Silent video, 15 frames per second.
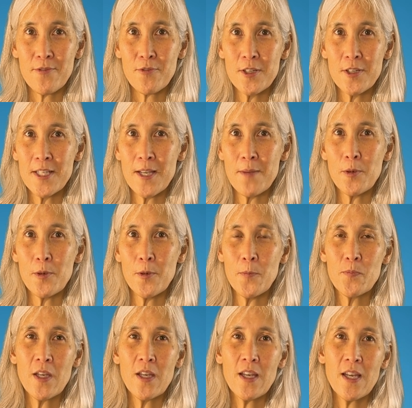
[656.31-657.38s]
For example,
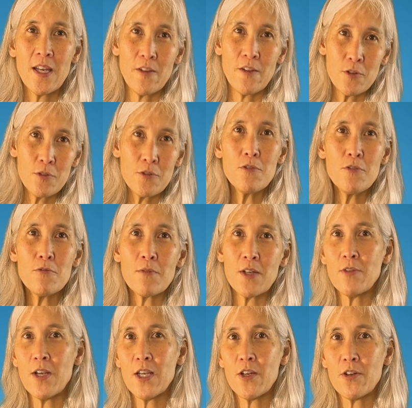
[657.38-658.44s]
if you do run
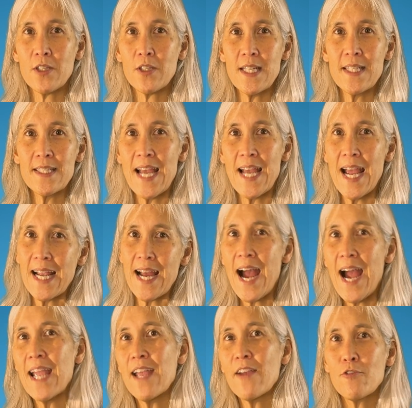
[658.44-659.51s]
regularly, tack a
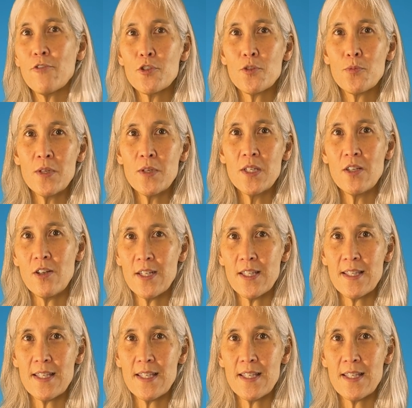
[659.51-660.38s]
high effort sprint on at